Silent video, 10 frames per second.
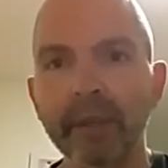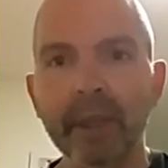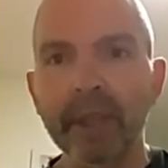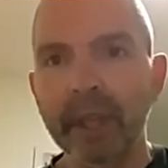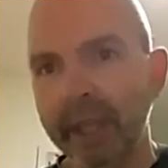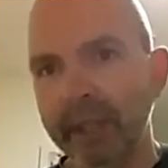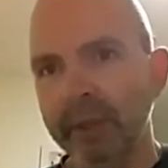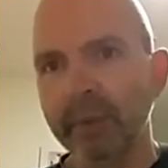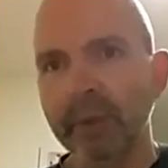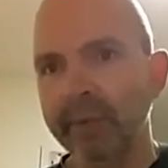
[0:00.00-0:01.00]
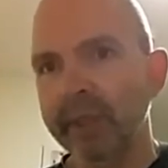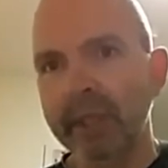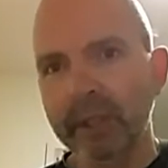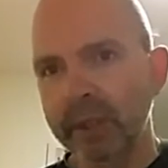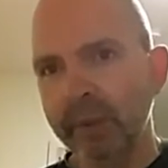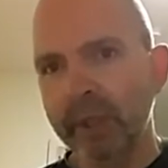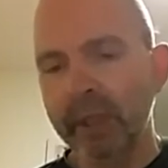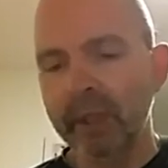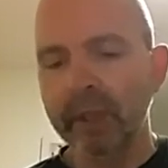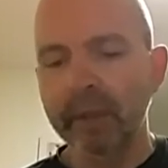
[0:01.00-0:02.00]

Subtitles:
the nature of the injury.